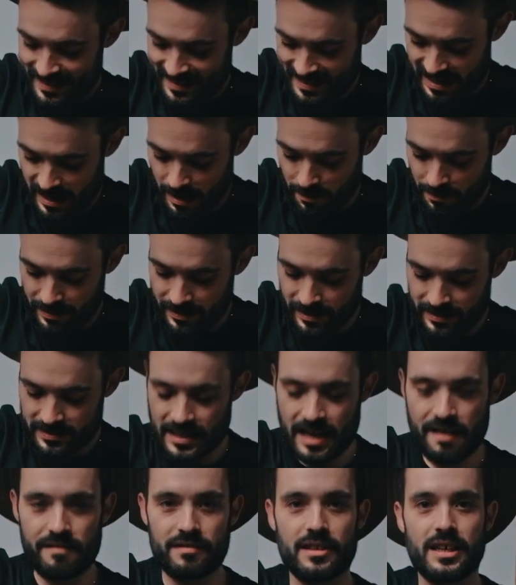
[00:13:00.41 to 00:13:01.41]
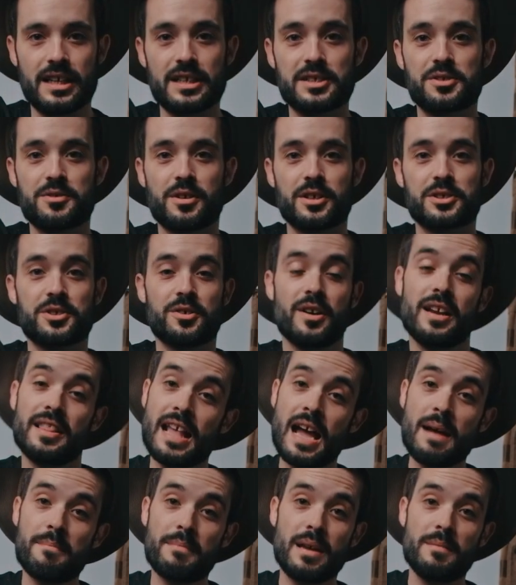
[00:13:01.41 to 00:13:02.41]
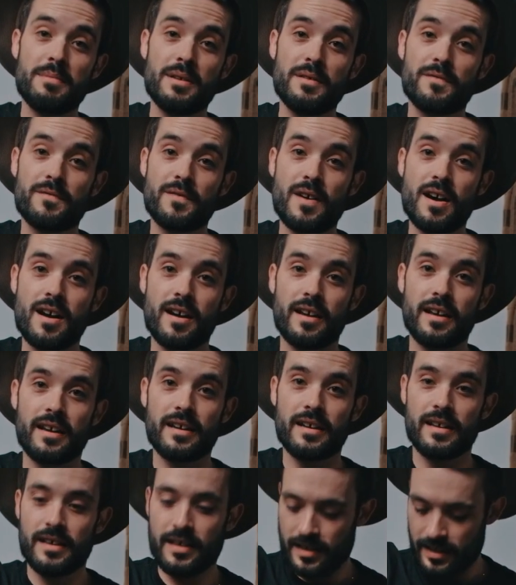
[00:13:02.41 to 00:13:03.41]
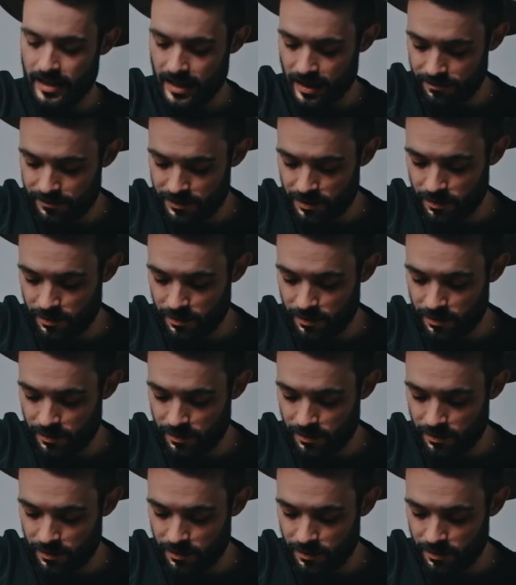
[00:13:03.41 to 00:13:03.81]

It doesn't have a lot of structure, and that may be fine if you